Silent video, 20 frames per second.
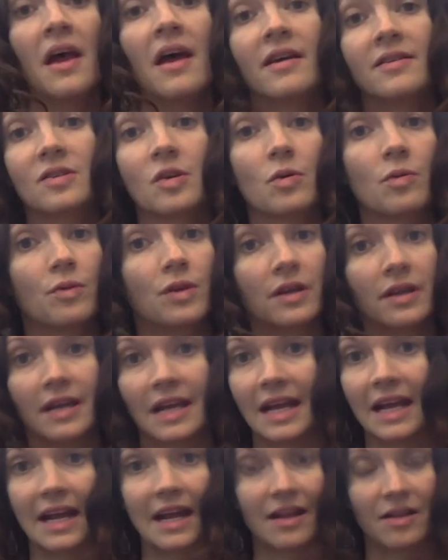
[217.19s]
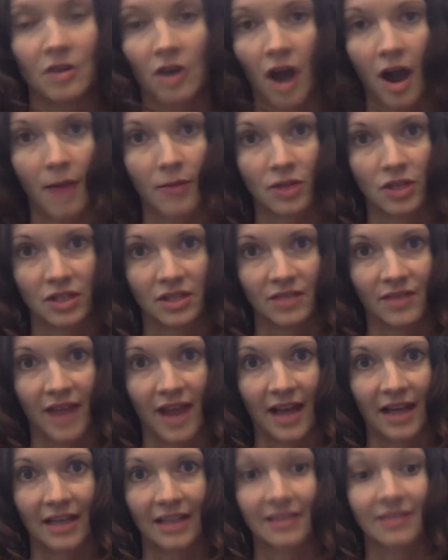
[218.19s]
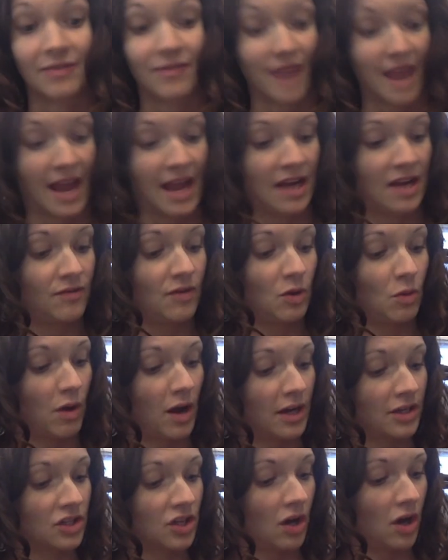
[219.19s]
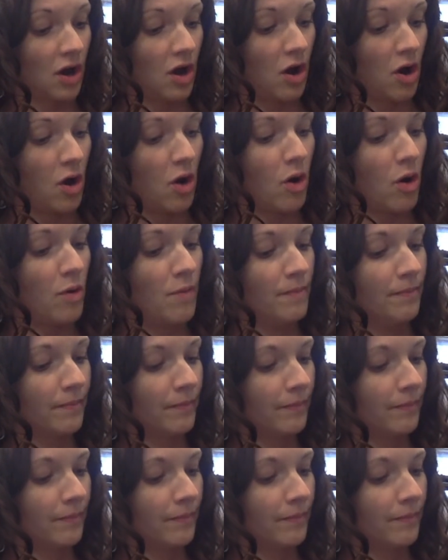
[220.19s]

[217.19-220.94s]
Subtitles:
So really, either option's fine. It's fine if you want to go